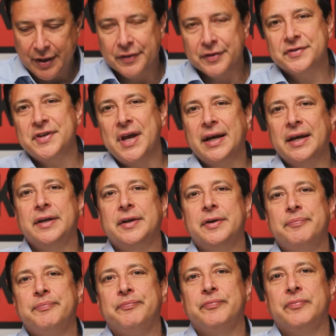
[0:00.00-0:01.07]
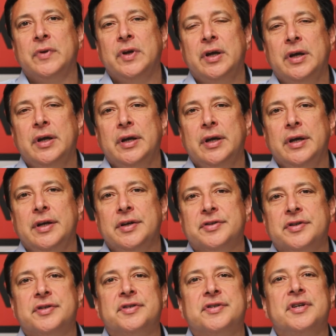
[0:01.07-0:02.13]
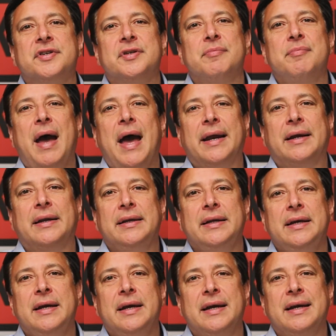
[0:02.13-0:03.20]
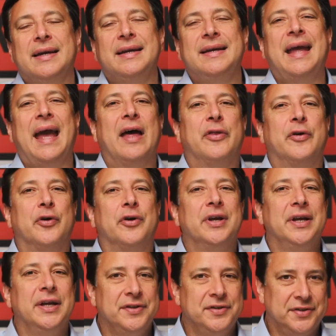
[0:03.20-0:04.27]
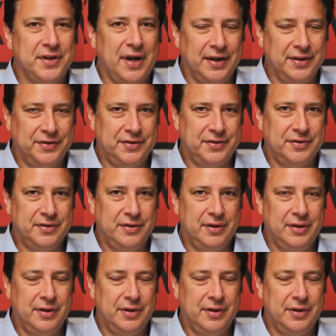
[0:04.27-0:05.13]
The second is to systematically gather insights